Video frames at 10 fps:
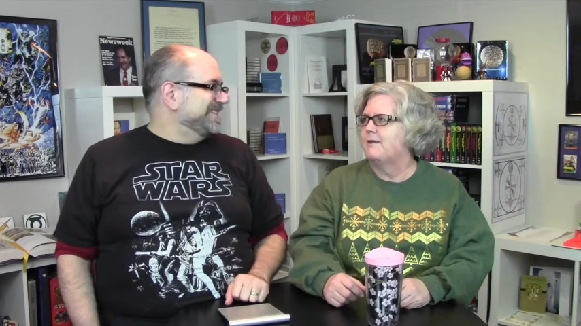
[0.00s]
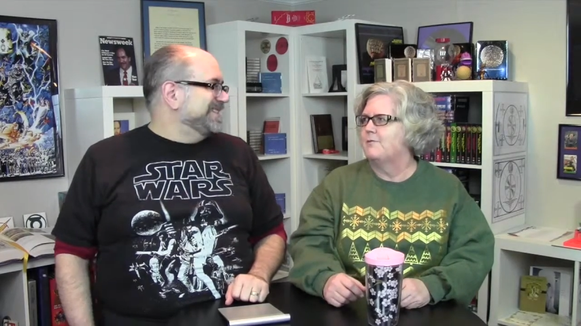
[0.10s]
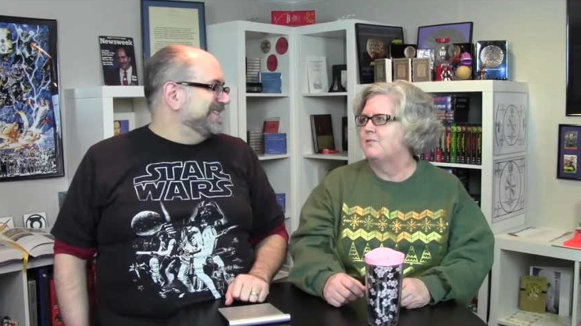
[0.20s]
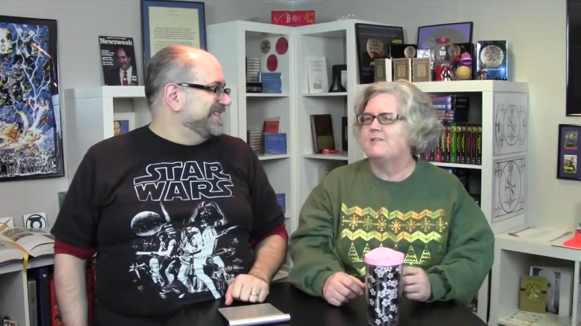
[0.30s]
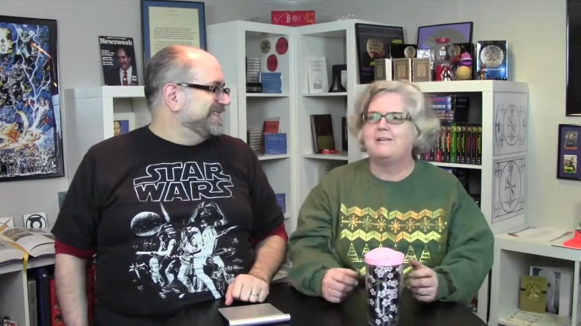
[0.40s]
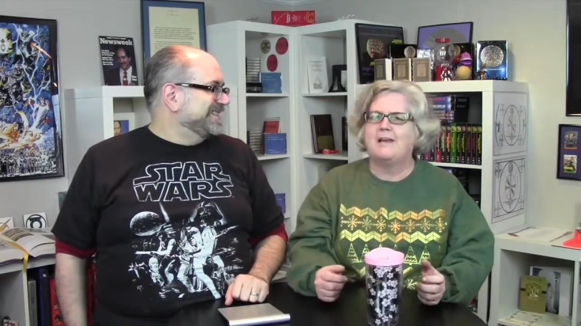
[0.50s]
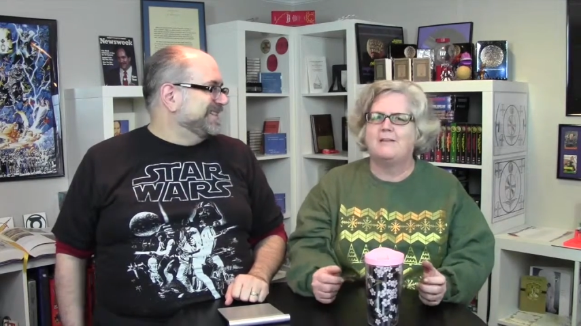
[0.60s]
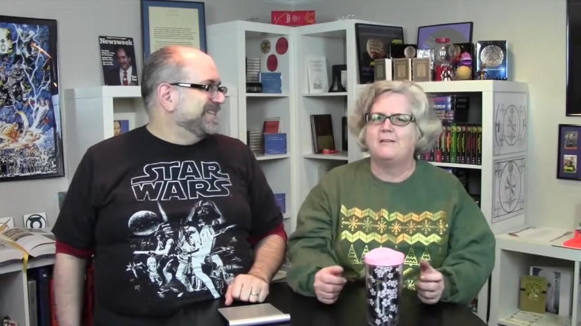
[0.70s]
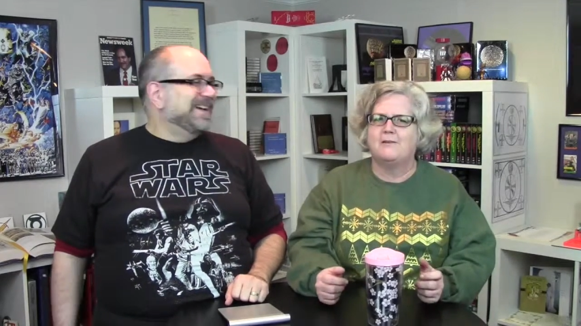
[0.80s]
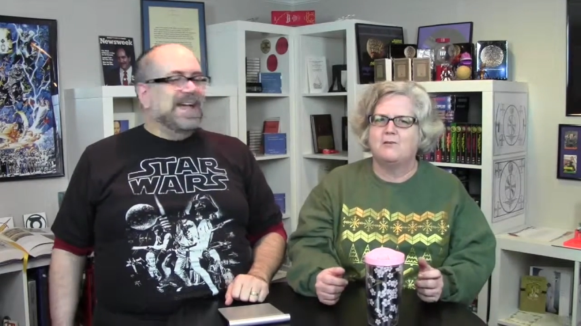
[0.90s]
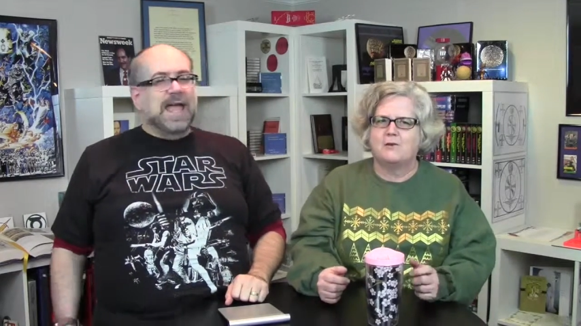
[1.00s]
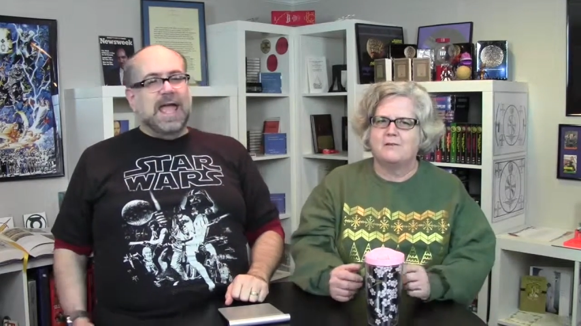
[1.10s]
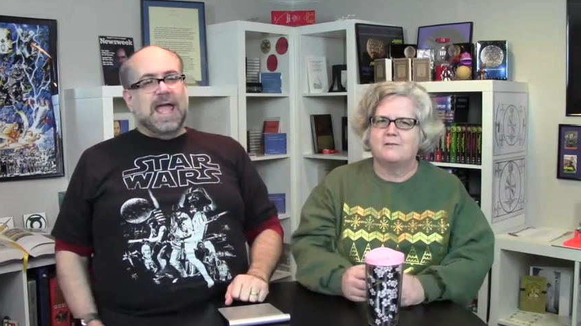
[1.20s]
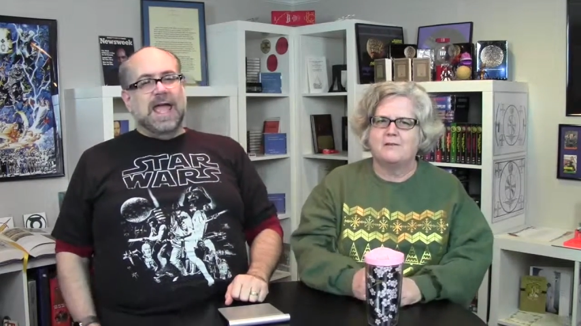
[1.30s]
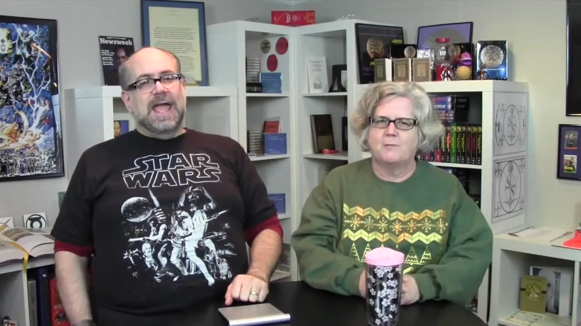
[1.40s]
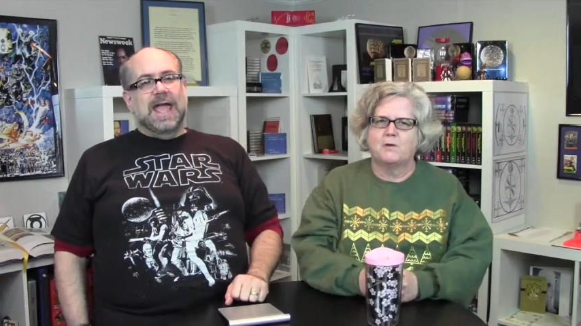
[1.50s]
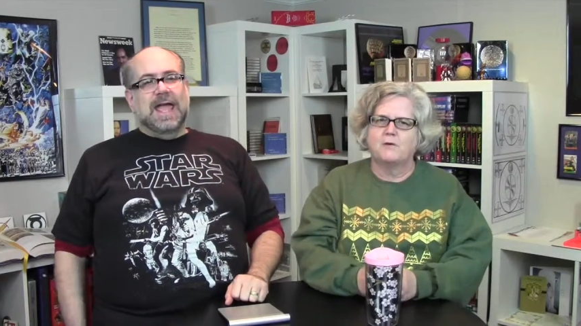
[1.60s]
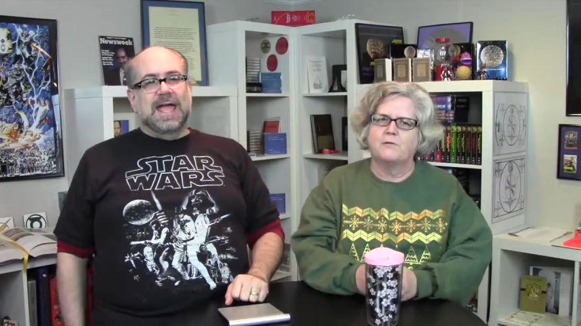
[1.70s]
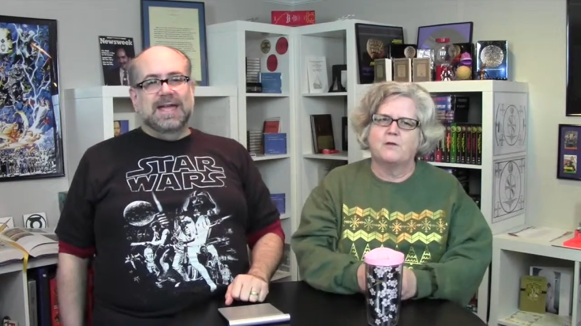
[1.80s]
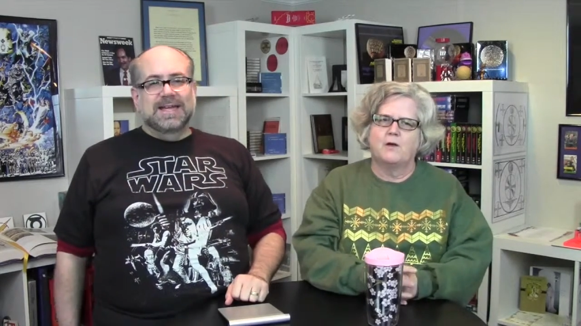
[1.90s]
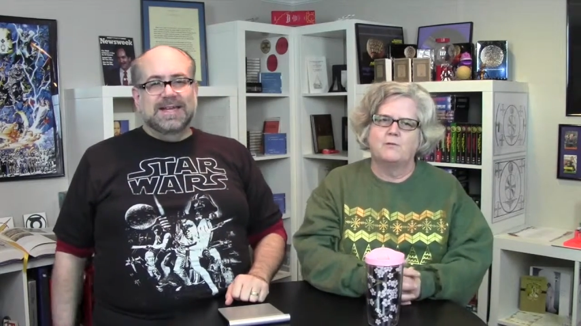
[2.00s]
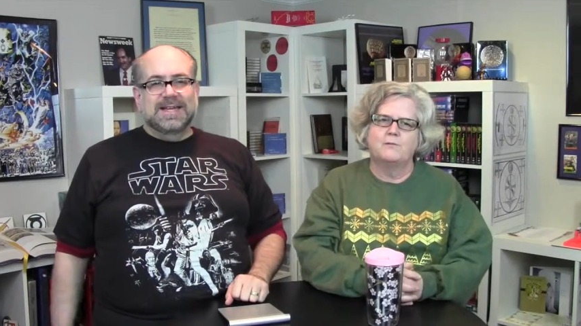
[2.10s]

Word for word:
Speaker 1: never did anything during the summer, so.